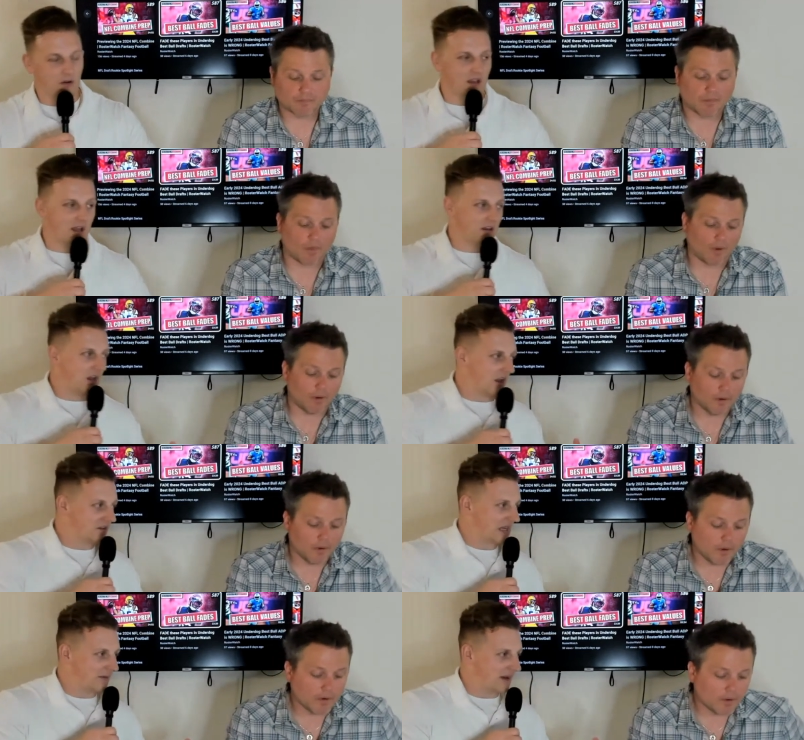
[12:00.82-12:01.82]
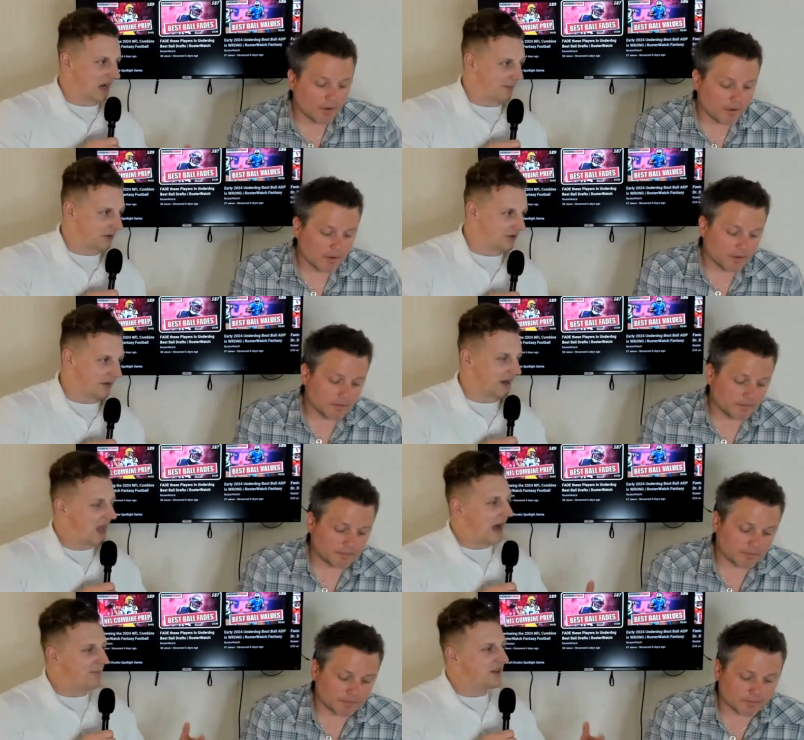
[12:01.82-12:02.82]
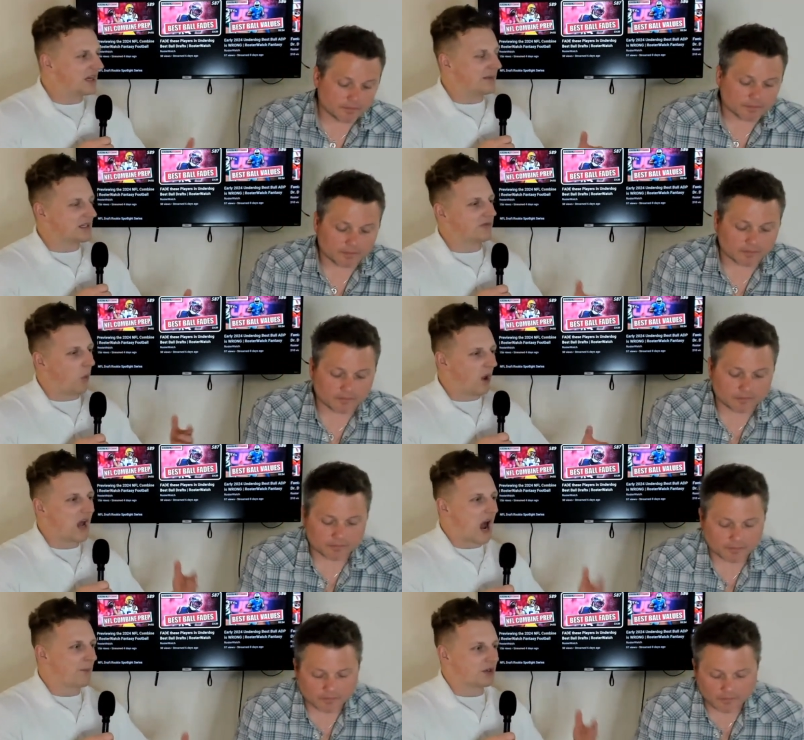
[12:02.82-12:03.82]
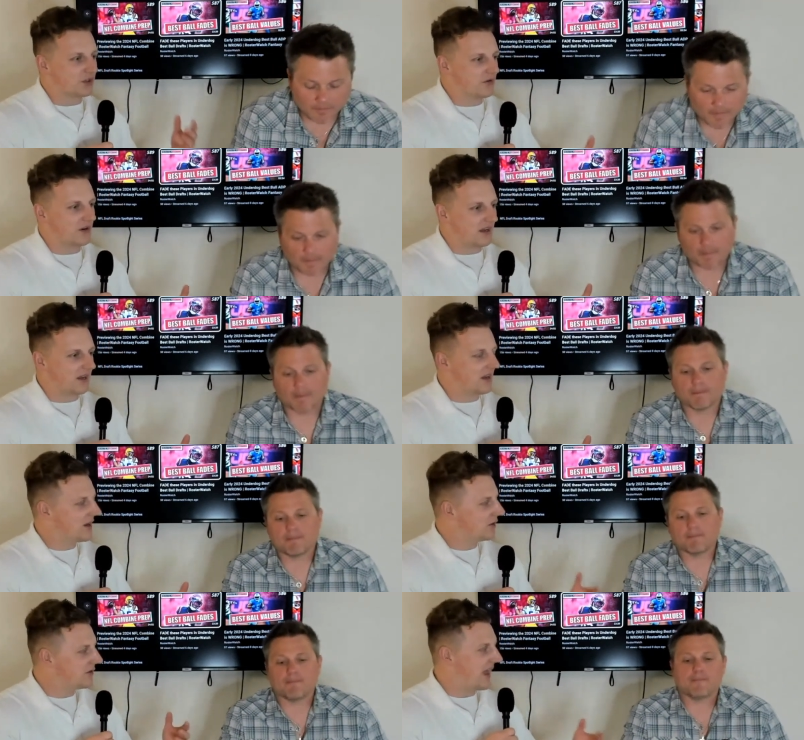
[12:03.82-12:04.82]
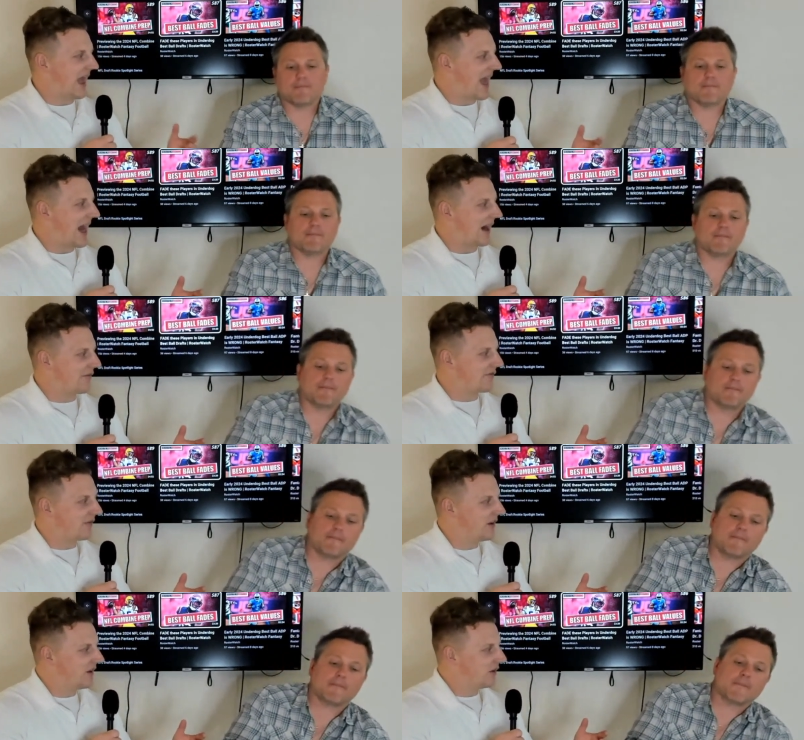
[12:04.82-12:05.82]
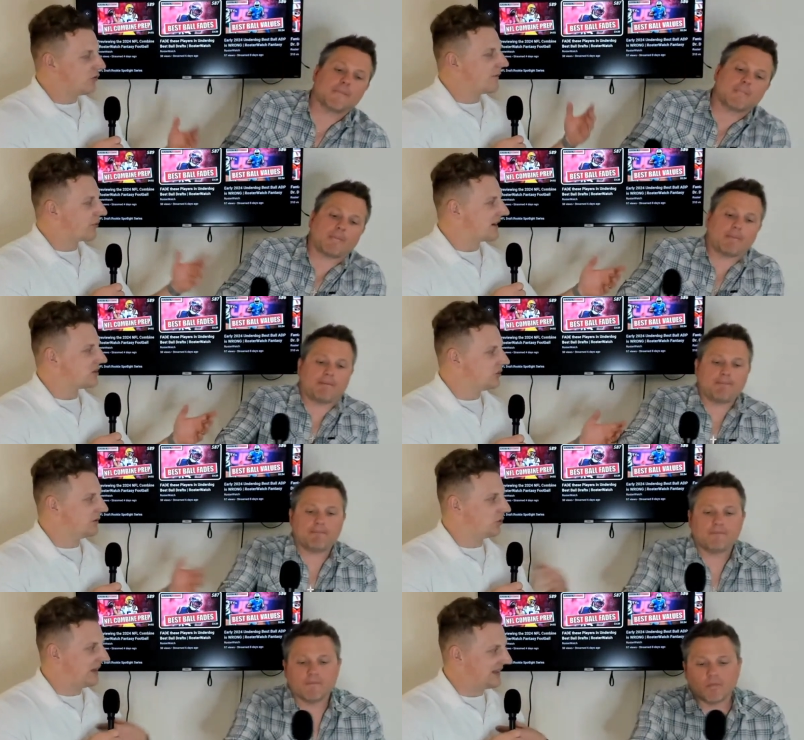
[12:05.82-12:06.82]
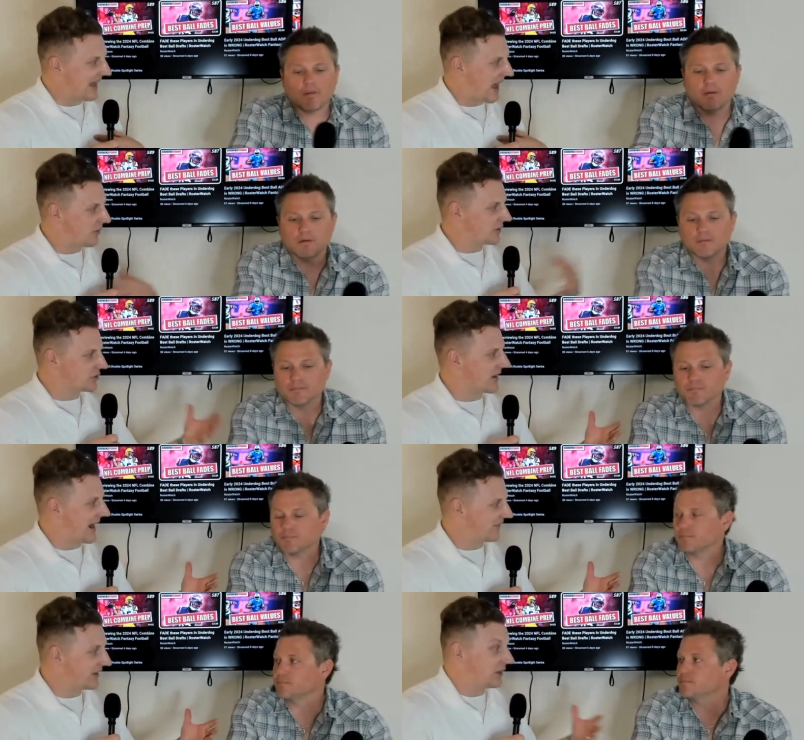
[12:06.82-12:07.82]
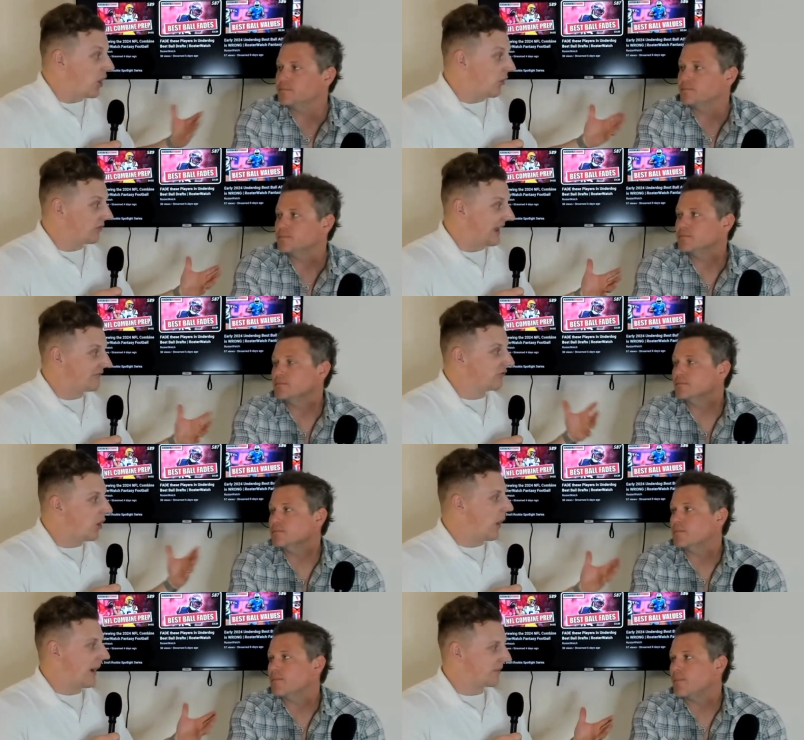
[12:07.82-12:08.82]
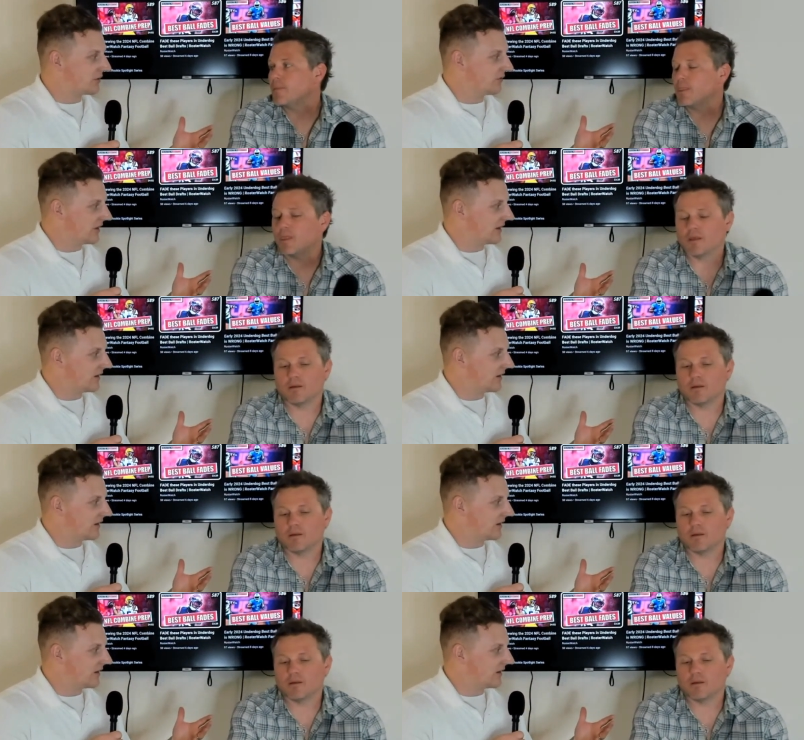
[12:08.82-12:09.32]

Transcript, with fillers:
Speaker 1: know, you got you got all this time to make opportunity. Like, I'm thinking to myself, what opportunity do they have to impress you between now and the draft? They don't. They have no opportunity.